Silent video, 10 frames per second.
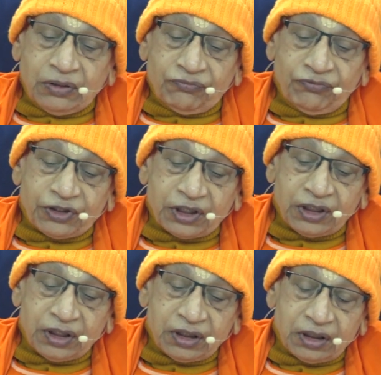
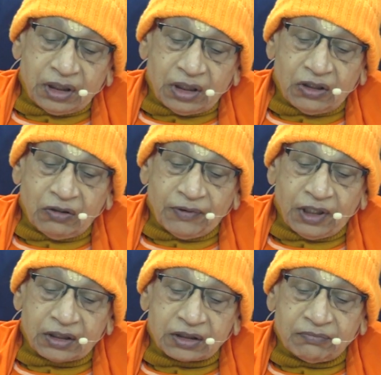Vishaya
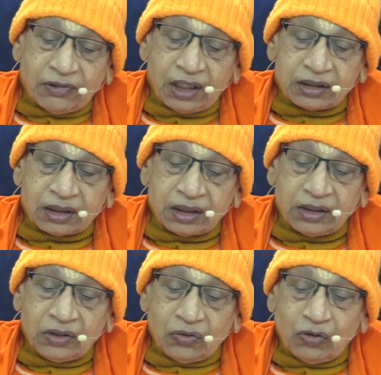avbhasa
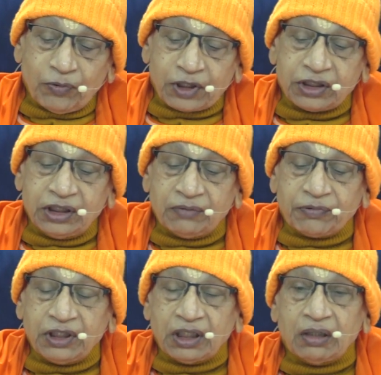matre upakshina
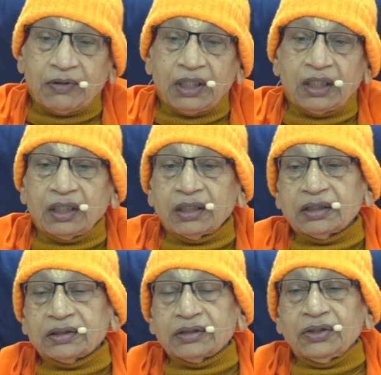
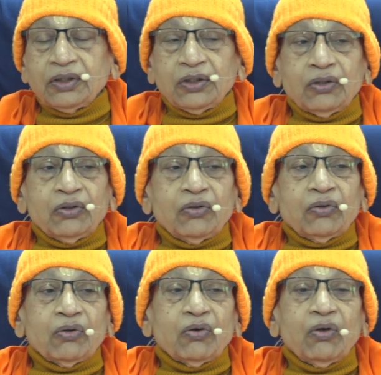parinamayaha.
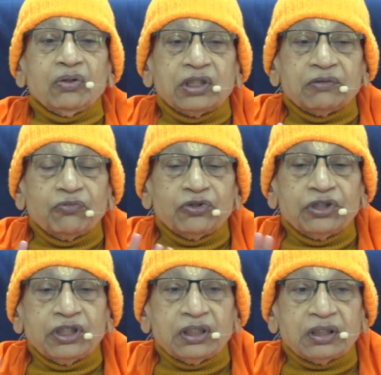All that
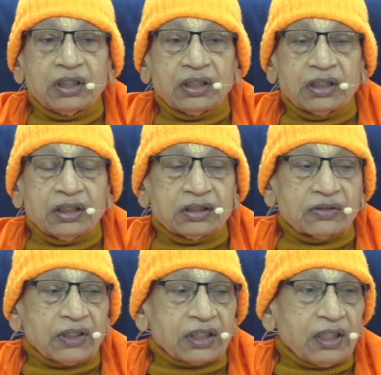buddhi does
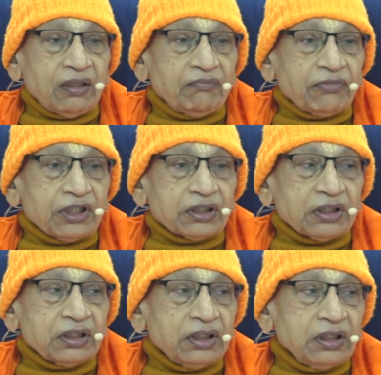or accomplishes
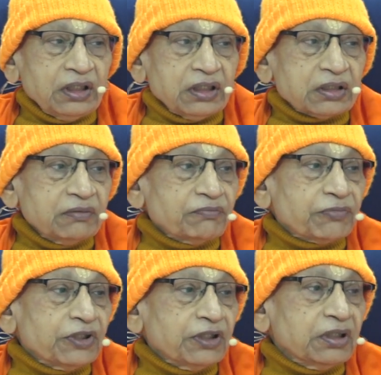is
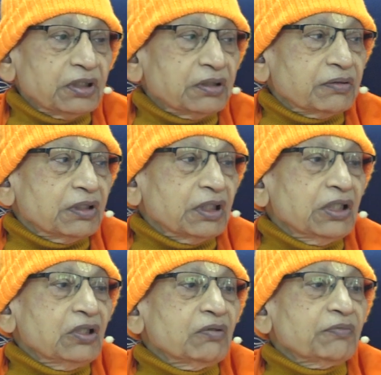simply
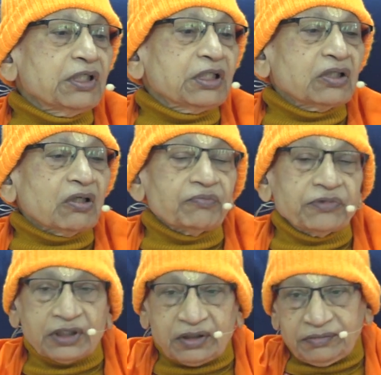illumining the
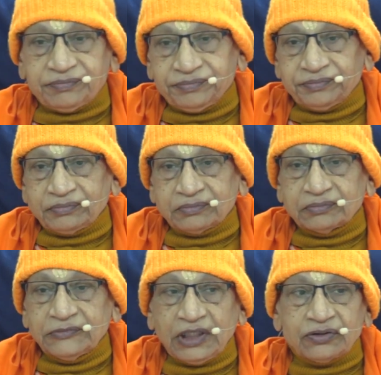object.
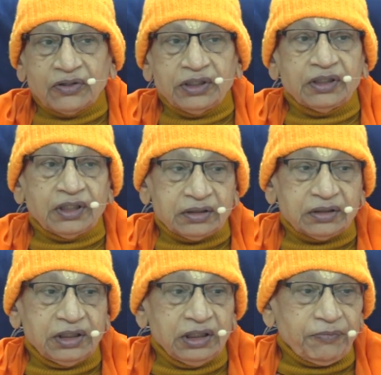That's all it does
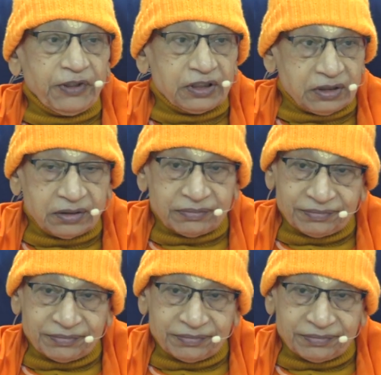in the present.